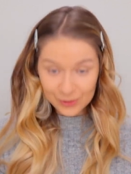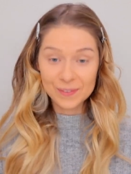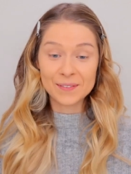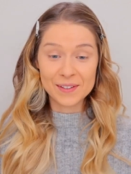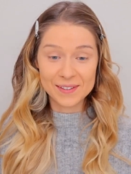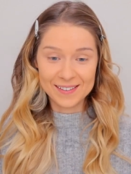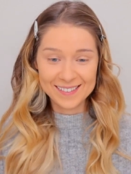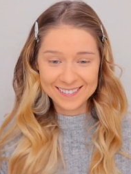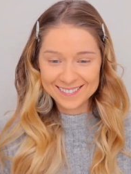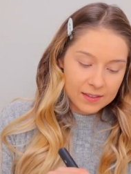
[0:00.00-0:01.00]
over everything.
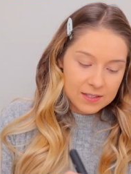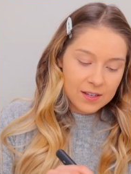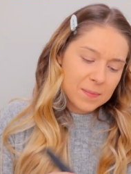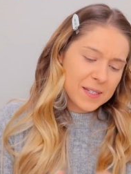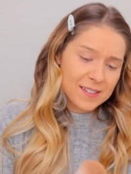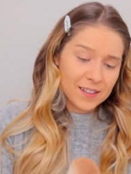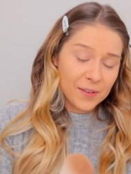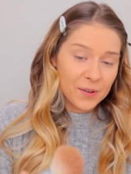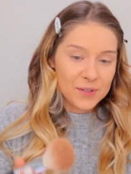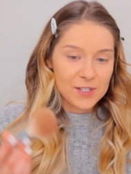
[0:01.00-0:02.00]
It's not a big deal
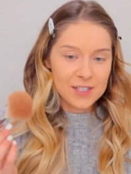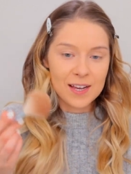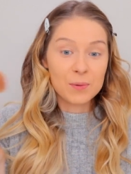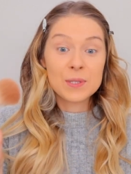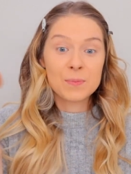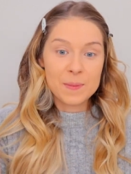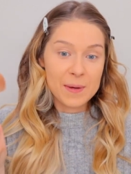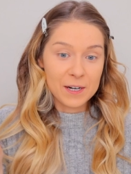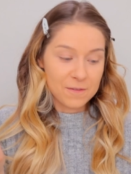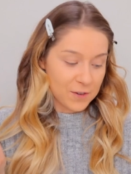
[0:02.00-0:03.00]
though. It's just I wasn't
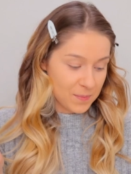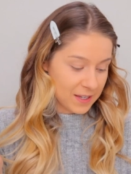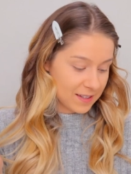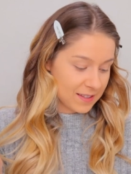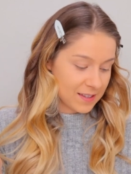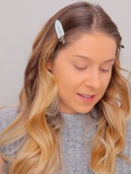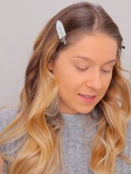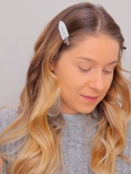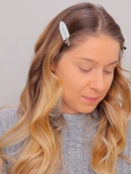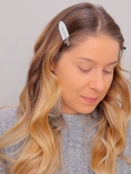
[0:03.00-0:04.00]
prepared for it because
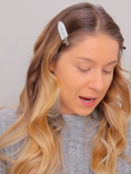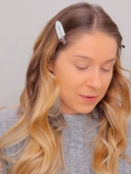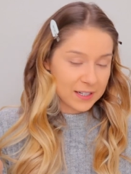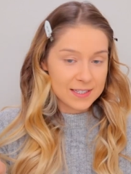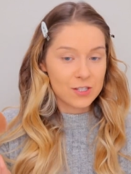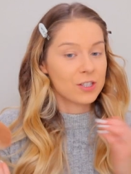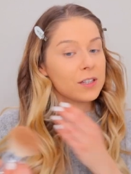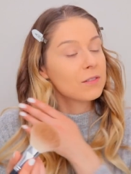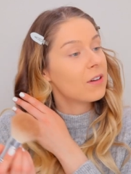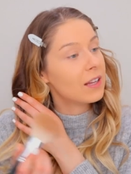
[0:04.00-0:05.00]
the powder had such a
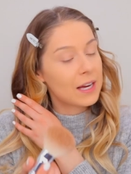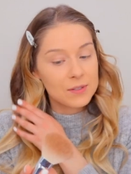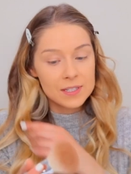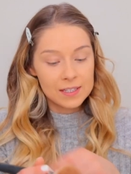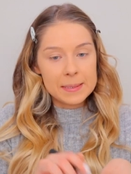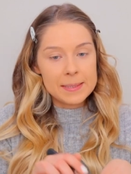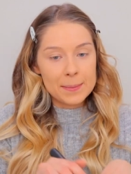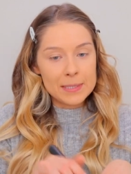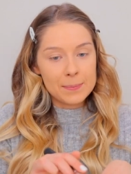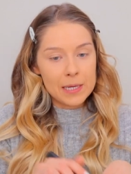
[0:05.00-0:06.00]
little fallout.
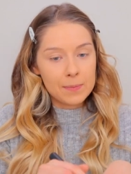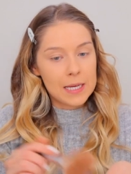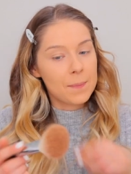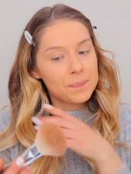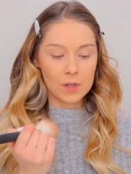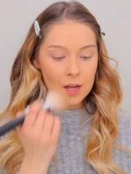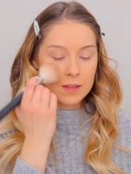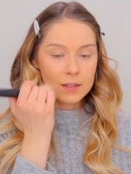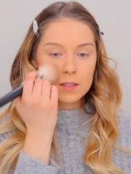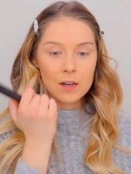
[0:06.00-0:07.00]
Dab, dab, dab, dab. I
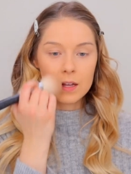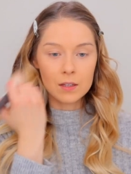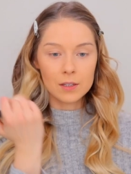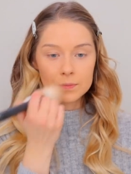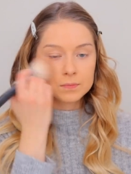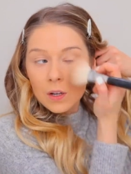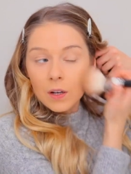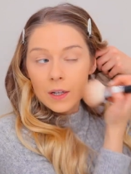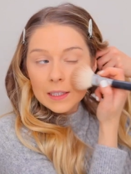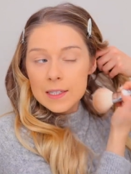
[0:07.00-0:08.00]
like the color.
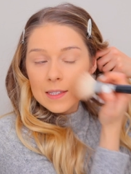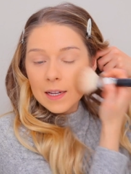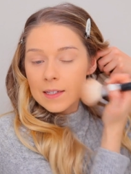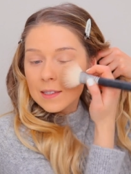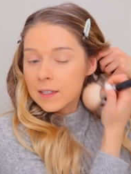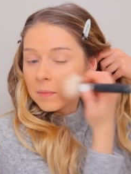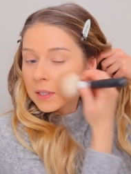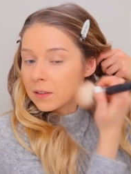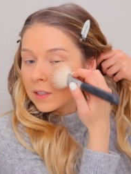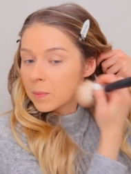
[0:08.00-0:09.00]
Alright, this side is going to
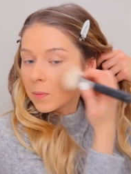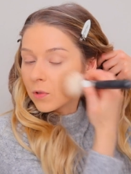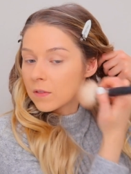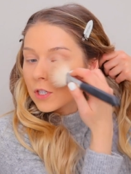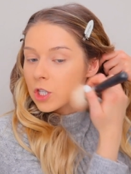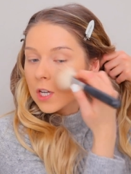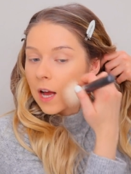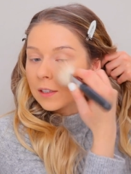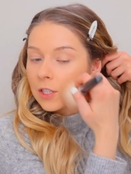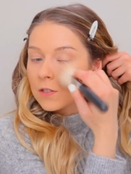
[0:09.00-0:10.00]
be a little bit more of a
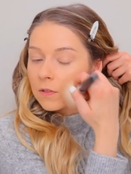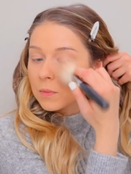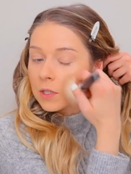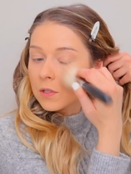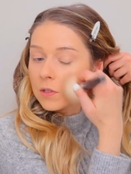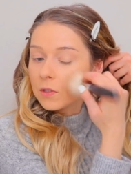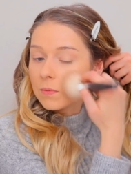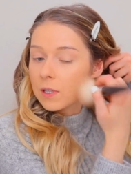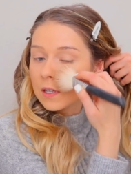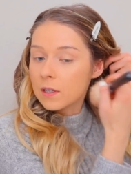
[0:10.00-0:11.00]
challenge for me to do
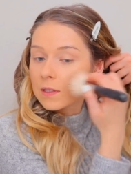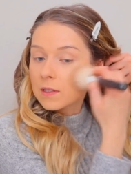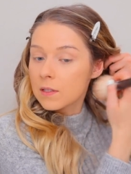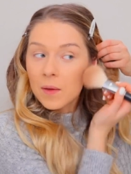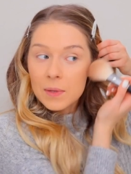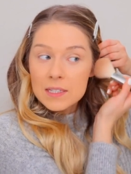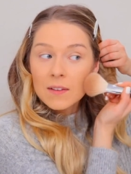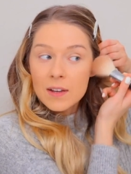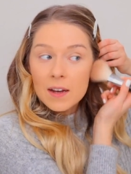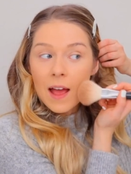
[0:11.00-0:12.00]
because because
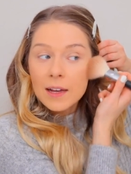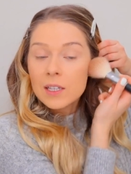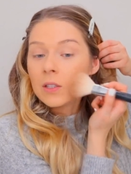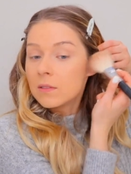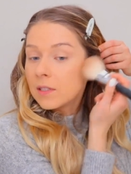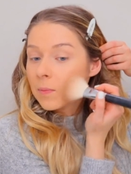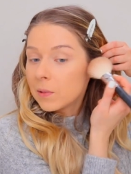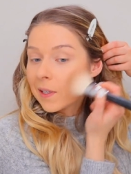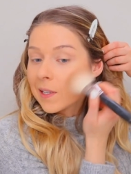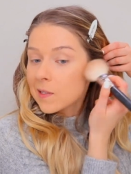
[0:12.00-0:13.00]
I've got acne all over the
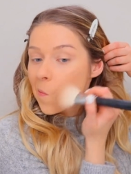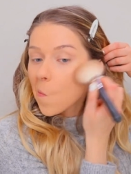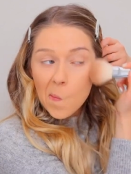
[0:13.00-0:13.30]
place,